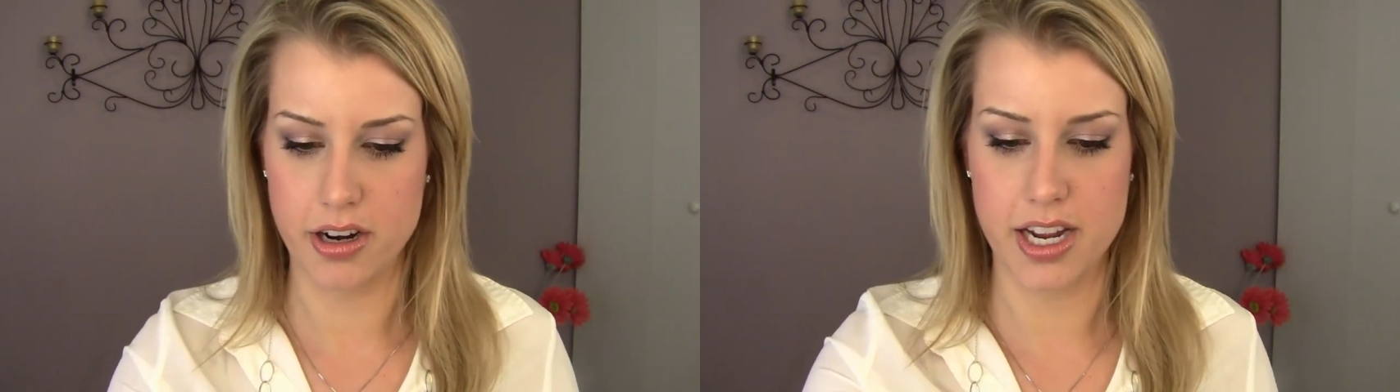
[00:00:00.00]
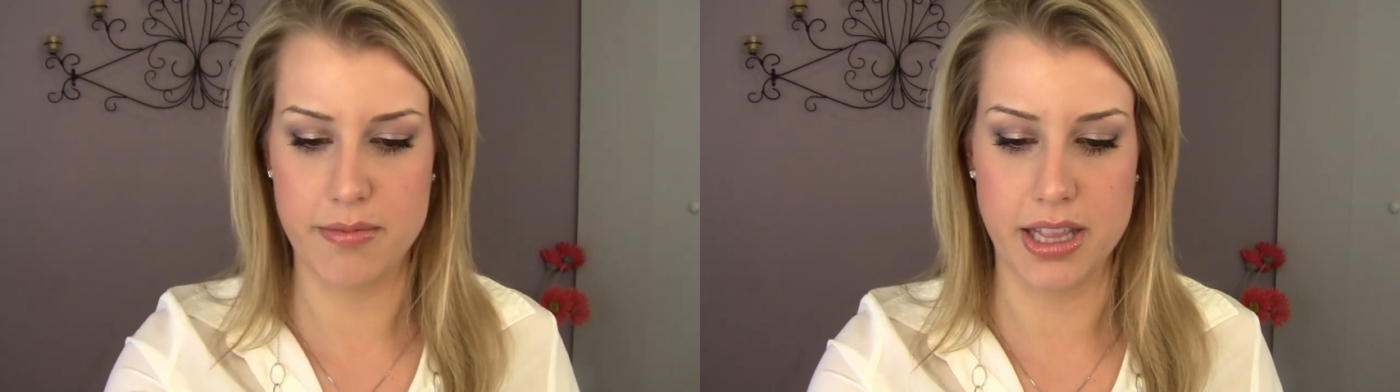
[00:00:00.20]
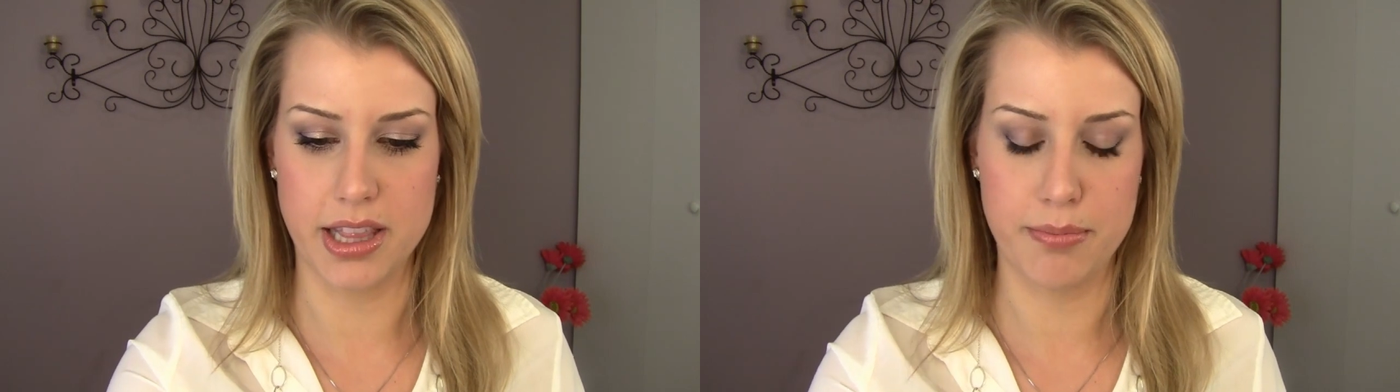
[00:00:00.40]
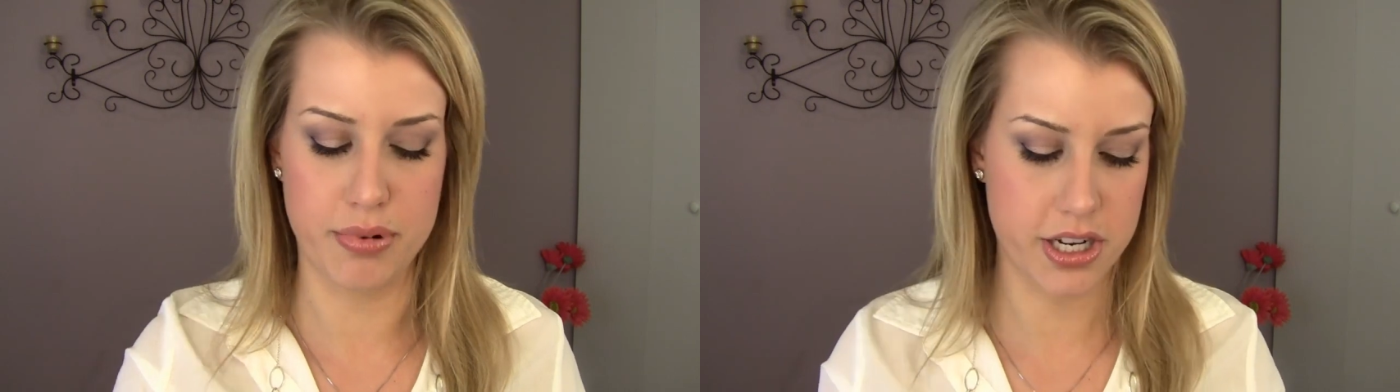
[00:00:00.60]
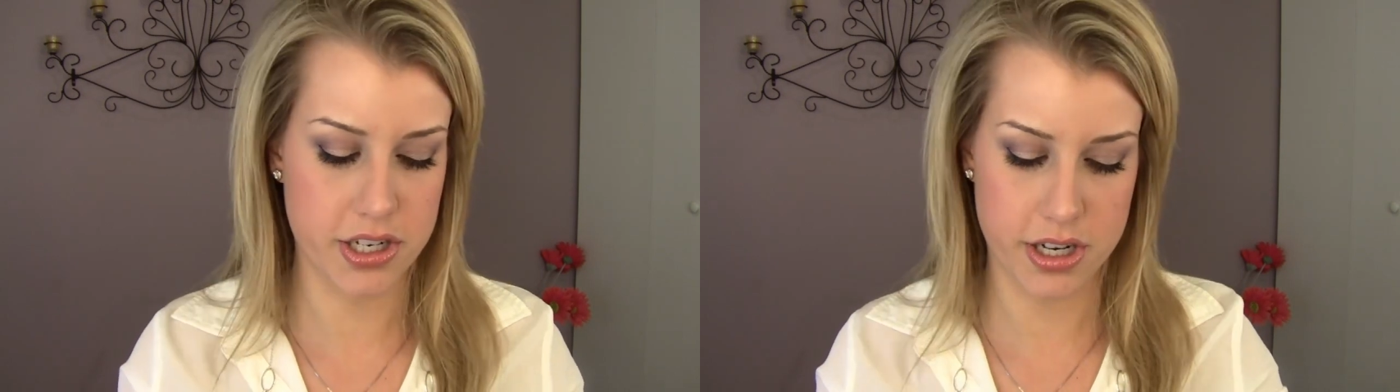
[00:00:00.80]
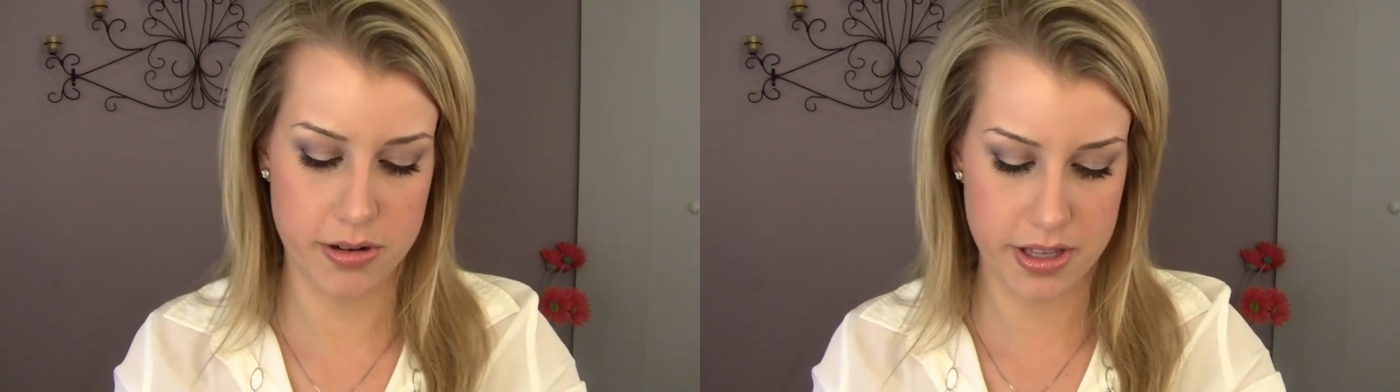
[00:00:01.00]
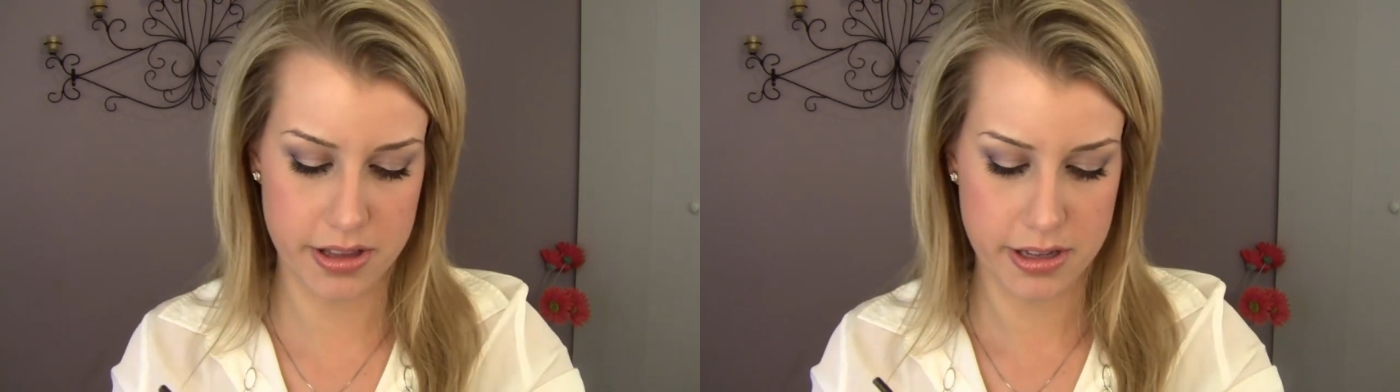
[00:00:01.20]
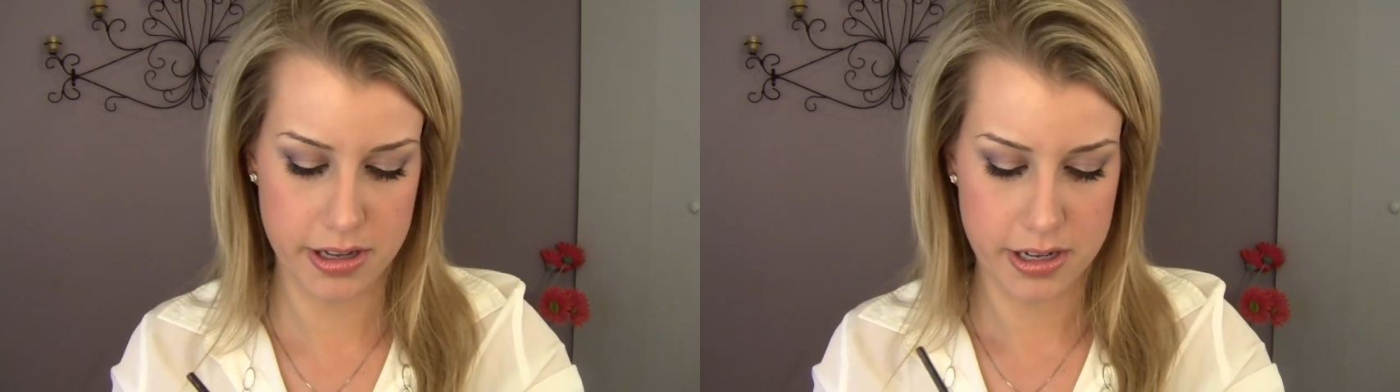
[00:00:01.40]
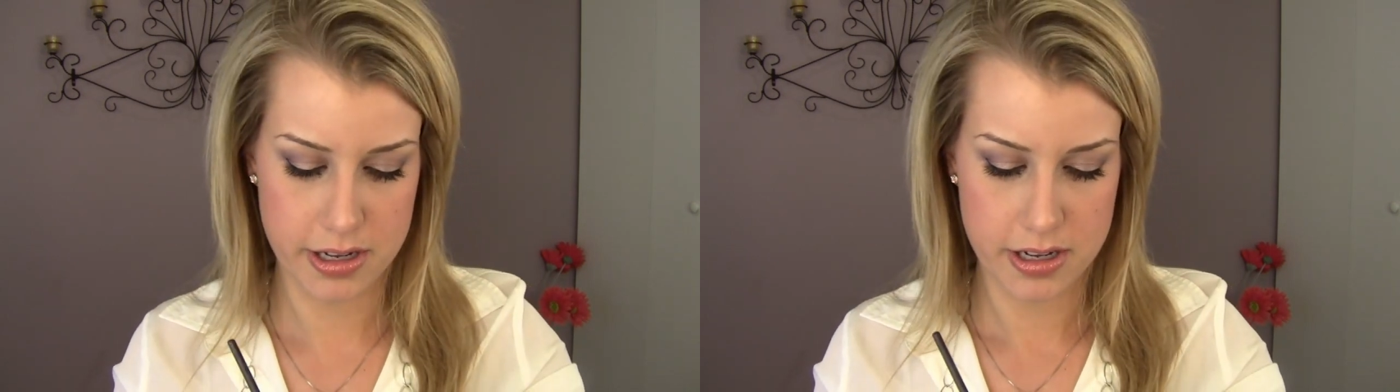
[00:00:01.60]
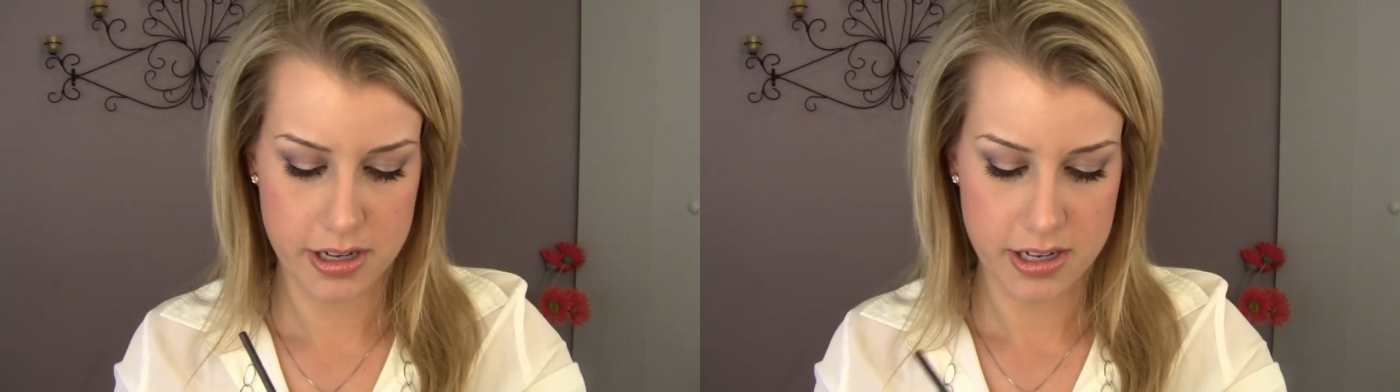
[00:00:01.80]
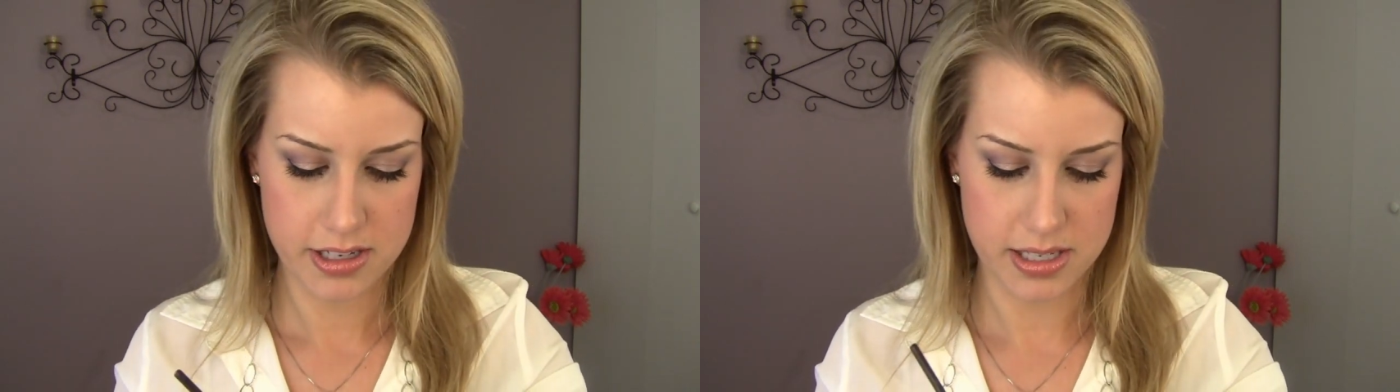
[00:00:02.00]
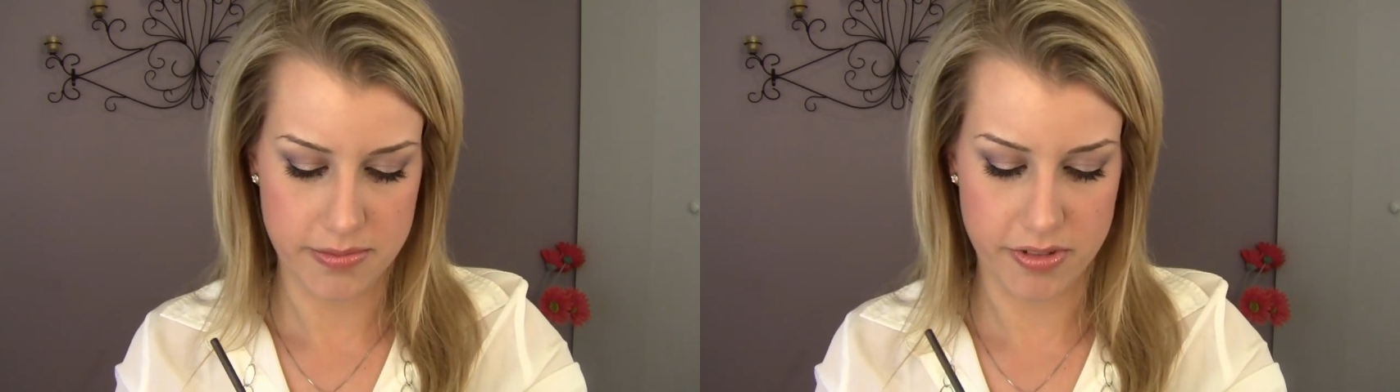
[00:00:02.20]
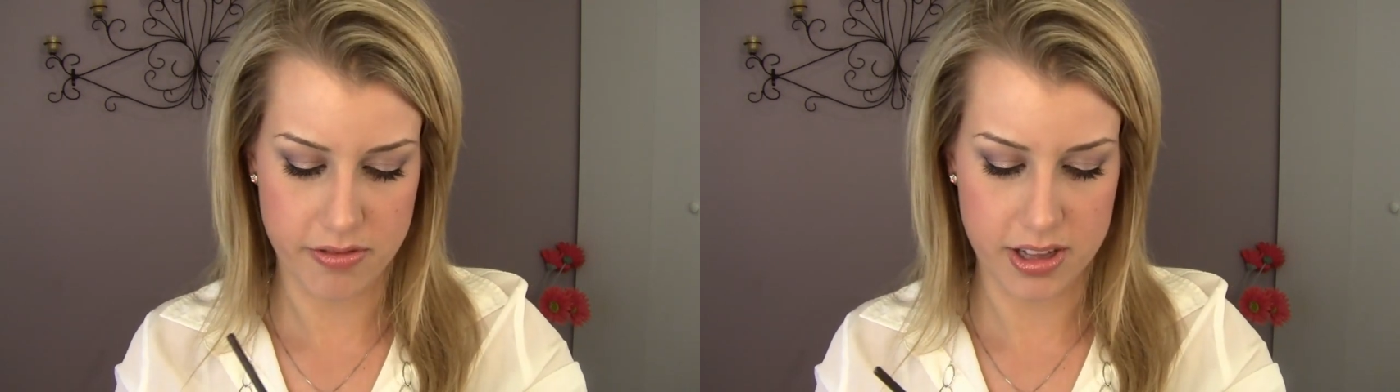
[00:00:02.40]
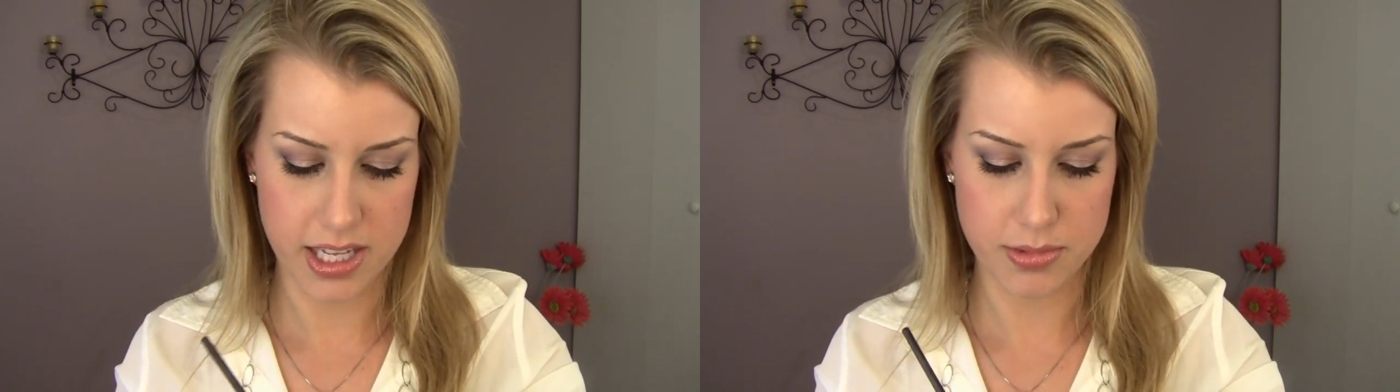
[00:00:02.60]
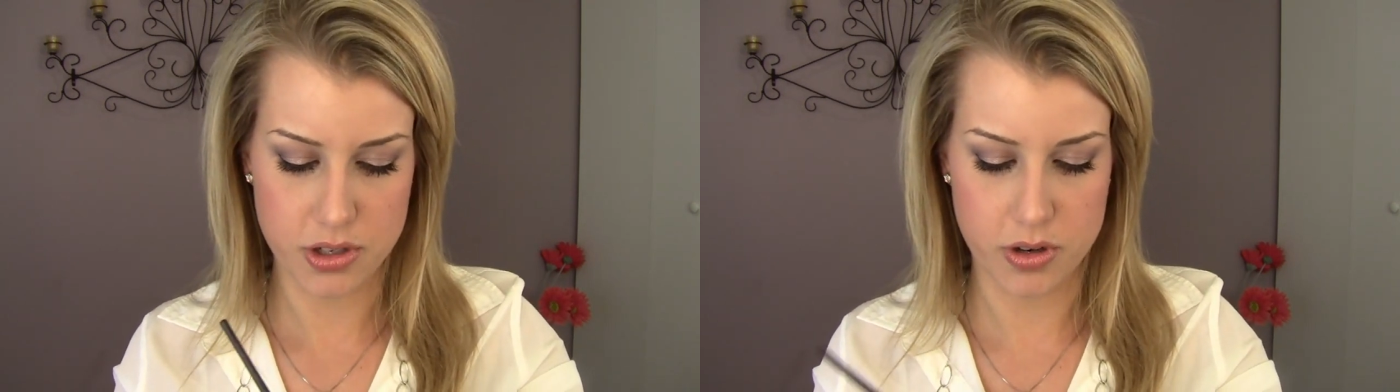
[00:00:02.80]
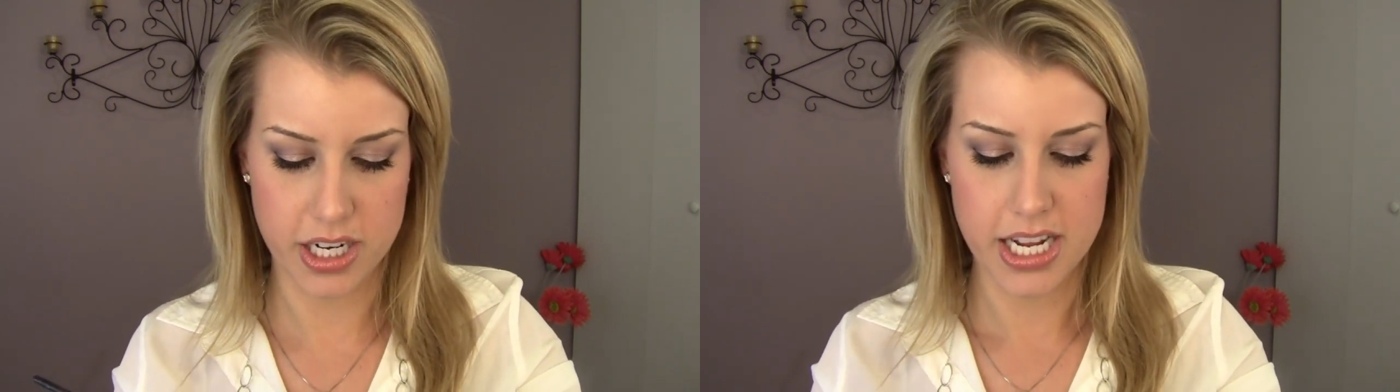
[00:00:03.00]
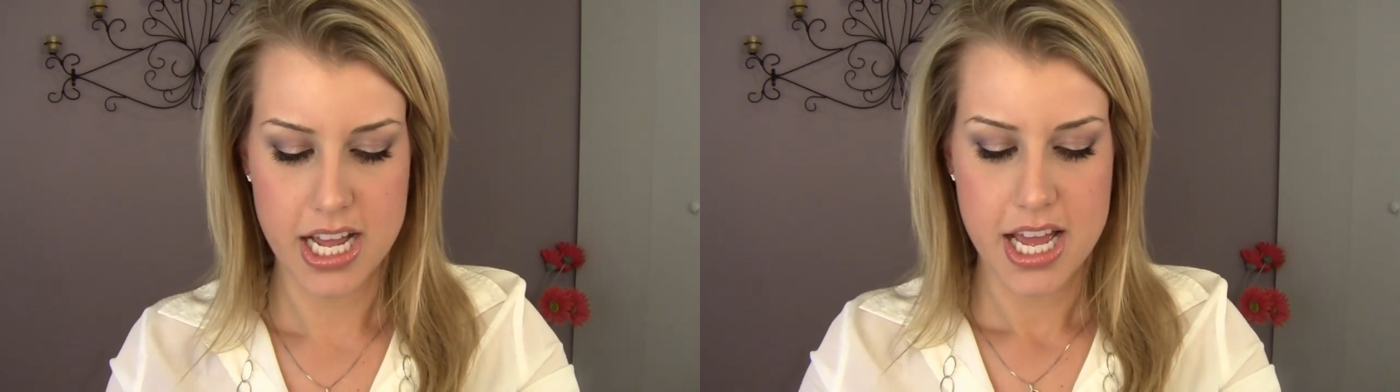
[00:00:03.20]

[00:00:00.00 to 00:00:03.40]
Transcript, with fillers: I have my lip brush here with some Viva Glam 2 on it.